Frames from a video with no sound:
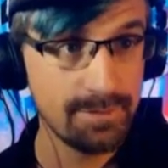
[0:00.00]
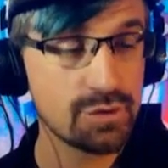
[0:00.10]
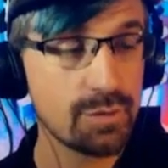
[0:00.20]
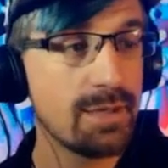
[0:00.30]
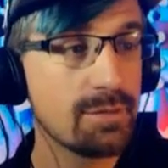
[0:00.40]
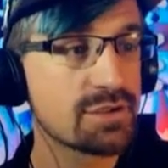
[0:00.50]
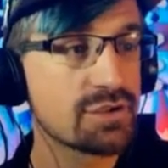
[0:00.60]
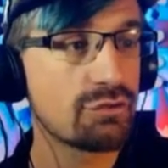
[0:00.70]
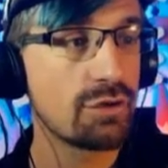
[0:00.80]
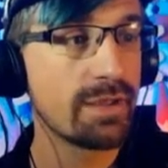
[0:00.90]
Because when I was
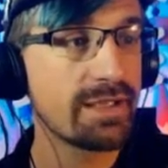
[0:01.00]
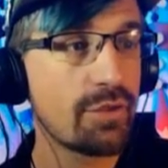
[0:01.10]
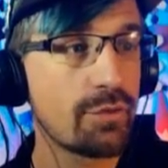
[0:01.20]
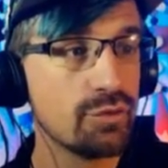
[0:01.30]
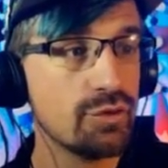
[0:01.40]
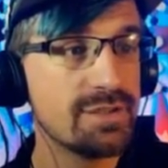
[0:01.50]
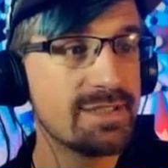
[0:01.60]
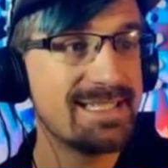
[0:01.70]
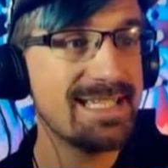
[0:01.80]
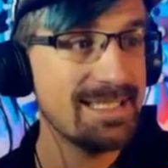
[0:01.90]
scrolling through
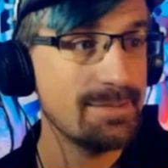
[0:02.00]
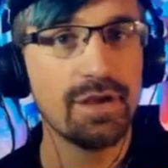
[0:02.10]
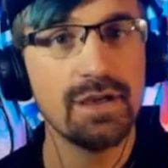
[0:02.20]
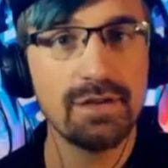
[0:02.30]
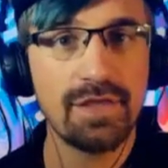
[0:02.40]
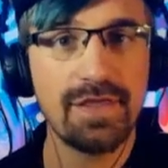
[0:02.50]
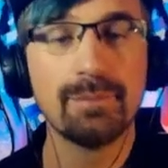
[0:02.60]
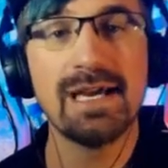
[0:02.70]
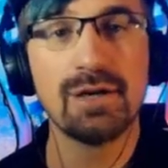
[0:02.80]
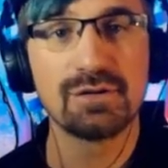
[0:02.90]
Steam, the
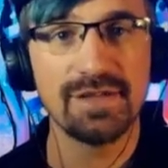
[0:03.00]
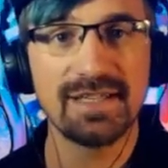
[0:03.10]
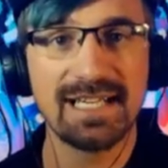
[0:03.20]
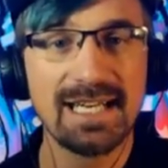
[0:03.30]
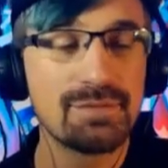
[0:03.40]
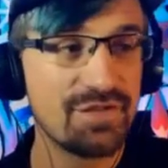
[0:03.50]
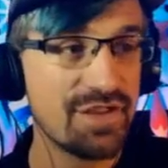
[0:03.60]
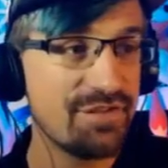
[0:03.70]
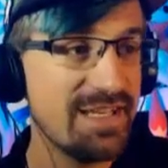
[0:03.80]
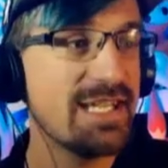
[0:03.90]
thumbnails and the clips
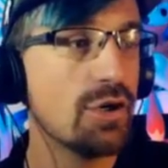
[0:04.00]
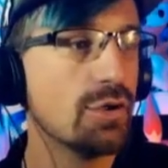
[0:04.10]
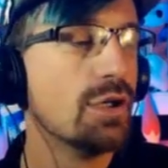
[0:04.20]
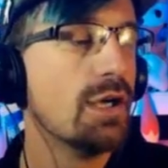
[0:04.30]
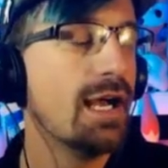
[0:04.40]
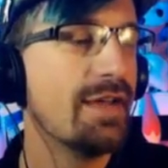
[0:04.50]
for the video